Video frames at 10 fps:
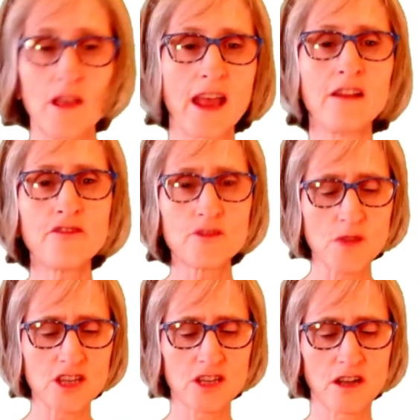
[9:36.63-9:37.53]

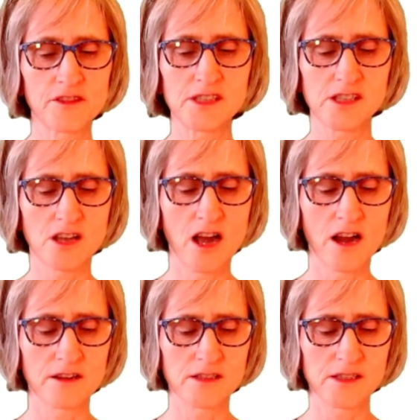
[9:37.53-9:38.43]
information on this
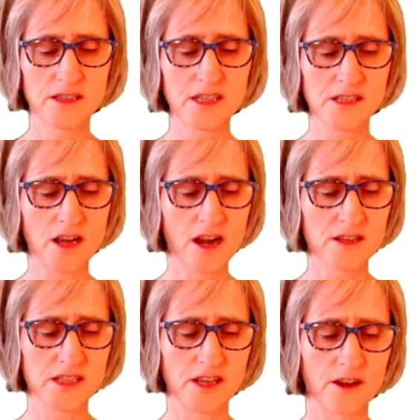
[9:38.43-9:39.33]
cards, these
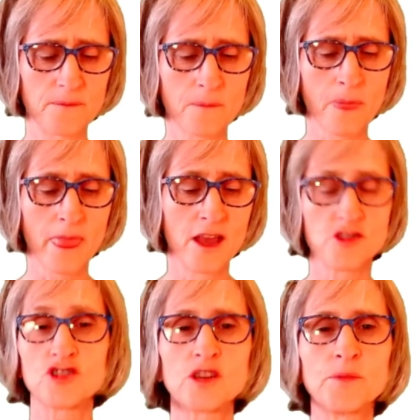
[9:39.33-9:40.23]
cards here.
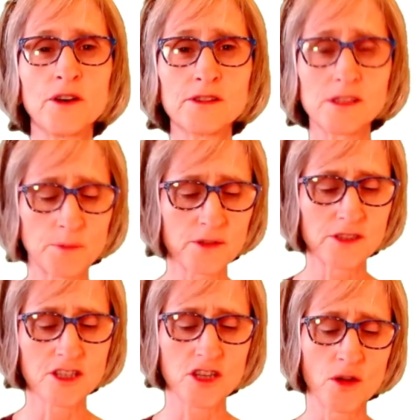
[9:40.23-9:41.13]
You're supposed
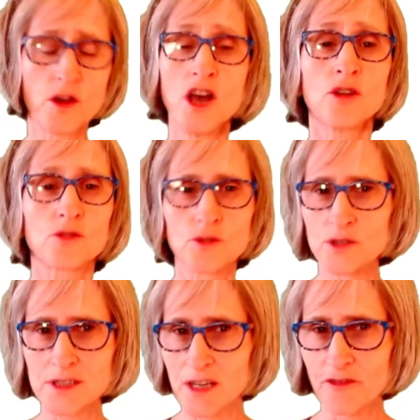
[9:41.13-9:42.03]
to show
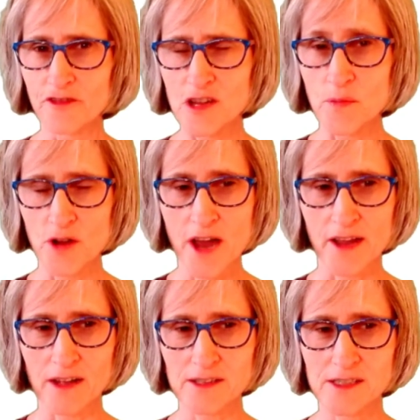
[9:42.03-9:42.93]
cruelty-free
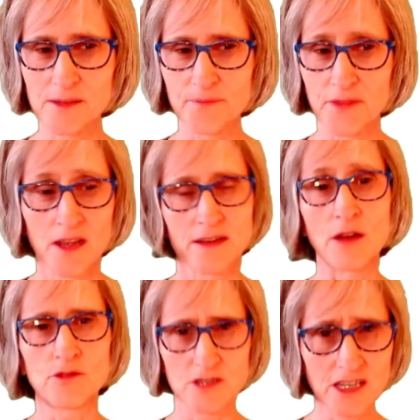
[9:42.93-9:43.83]
products. Now
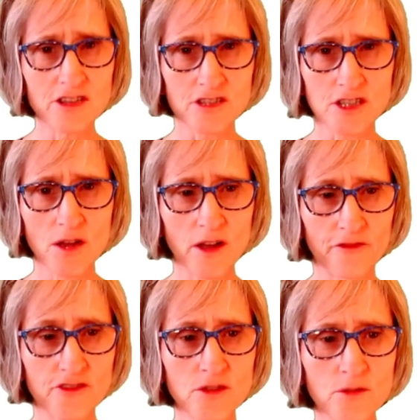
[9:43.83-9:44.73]
you did show a
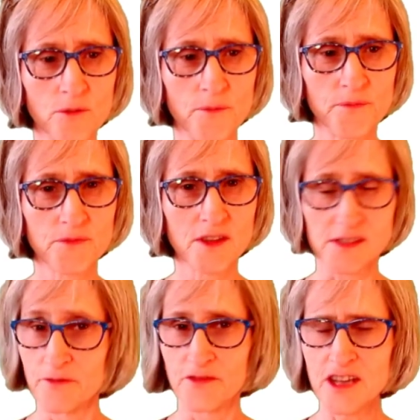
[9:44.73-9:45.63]
few,
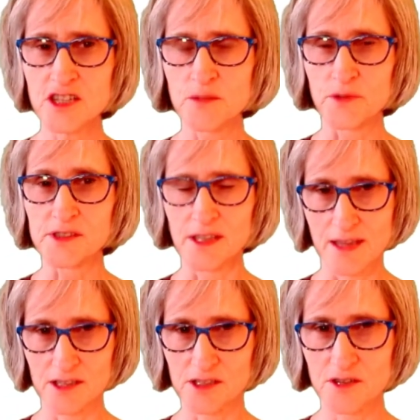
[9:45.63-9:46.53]
some vegetables, and
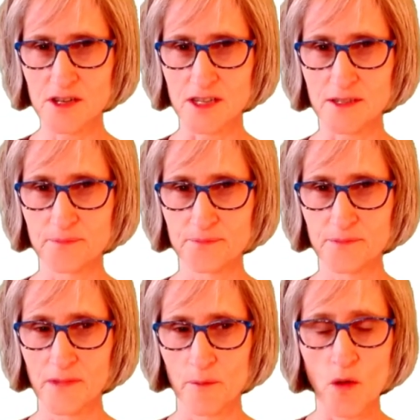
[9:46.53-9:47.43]
that's good.
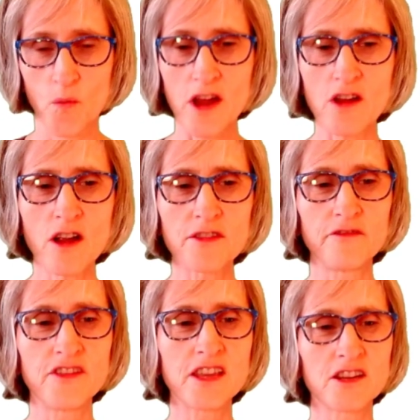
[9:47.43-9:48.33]
But where are the
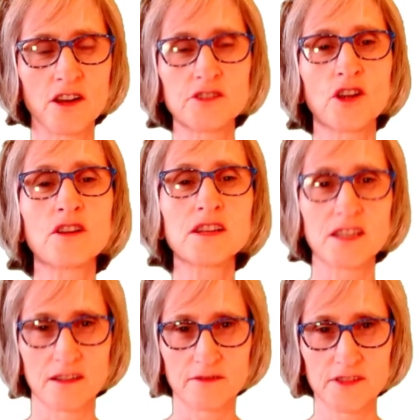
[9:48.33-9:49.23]
vegan
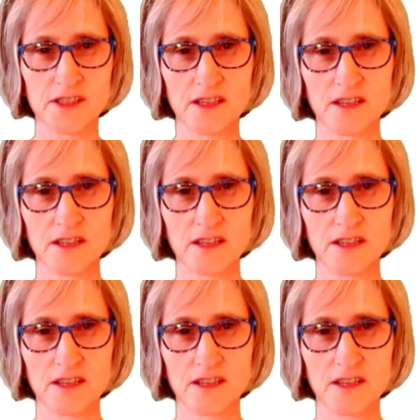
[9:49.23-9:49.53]
alternatives